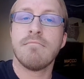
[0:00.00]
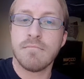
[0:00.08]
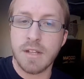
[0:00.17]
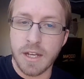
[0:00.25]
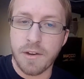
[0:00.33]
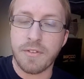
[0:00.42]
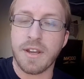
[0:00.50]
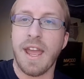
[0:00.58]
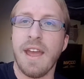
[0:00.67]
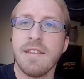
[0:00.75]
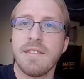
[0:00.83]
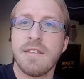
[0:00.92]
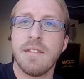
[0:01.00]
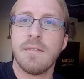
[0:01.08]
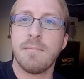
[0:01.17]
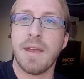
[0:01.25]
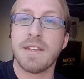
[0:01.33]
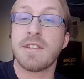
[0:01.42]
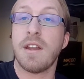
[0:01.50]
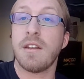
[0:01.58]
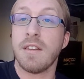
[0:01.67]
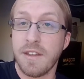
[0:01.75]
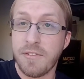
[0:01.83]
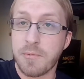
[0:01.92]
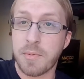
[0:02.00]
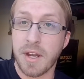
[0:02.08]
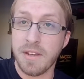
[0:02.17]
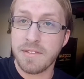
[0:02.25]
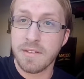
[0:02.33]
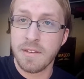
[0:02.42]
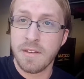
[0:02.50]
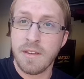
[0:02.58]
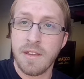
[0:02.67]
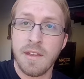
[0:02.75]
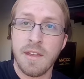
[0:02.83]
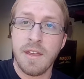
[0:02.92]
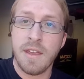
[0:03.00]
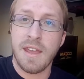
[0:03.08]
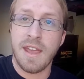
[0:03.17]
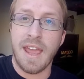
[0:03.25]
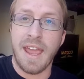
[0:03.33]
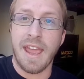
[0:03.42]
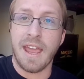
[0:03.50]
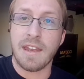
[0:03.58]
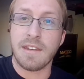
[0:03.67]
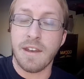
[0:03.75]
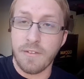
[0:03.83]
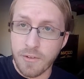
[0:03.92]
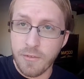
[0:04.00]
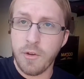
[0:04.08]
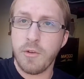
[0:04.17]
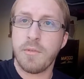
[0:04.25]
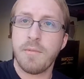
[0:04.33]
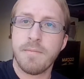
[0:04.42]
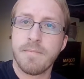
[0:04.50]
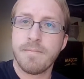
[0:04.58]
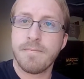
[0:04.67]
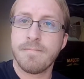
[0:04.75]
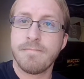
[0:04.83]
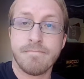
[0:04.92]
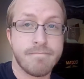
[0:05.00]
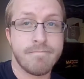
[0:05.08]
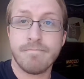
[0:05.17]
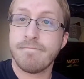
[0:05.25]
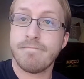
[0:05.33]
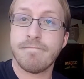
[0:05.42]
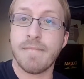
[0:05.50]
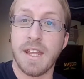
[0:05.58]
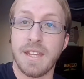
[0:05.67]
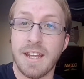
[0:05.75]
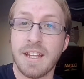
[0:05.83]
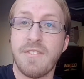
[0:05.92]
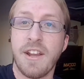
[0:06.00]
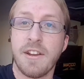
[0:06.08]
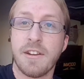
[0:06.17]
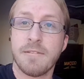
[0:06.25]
Enough for gas, based on a Lyft price, and enough for food. I think that's fair.